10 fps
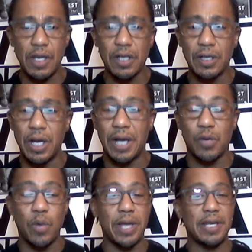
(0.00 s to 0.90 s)

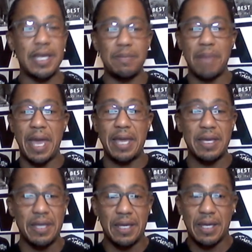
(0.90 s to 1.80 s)
Gwen, he
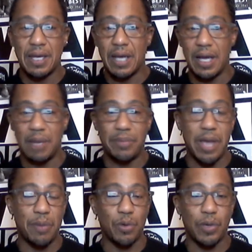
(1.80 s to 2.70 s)
may
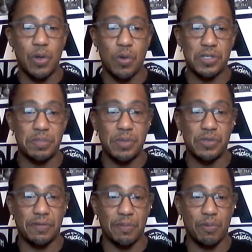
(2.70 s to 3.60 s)
be able to record some
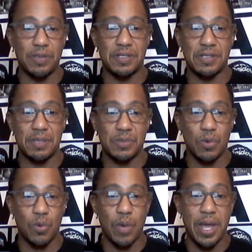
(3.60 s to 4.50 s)
music from prison some
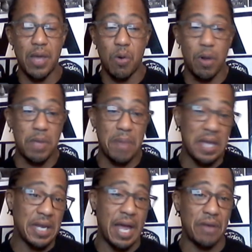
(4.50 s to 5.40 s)
sort of way, or he may
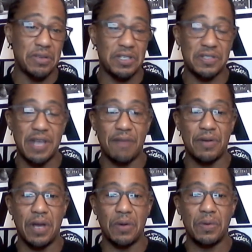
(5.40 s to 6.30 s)
get out. You just never
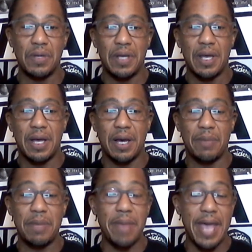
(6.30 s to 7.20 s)
know.
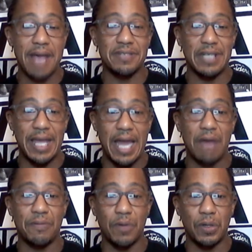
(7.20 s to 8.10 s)
He may have to lay
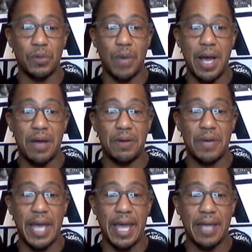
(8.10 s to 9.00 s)
down for a little
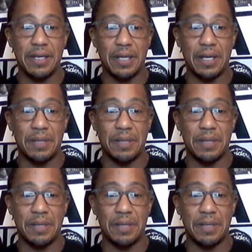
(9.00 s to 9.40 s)
while and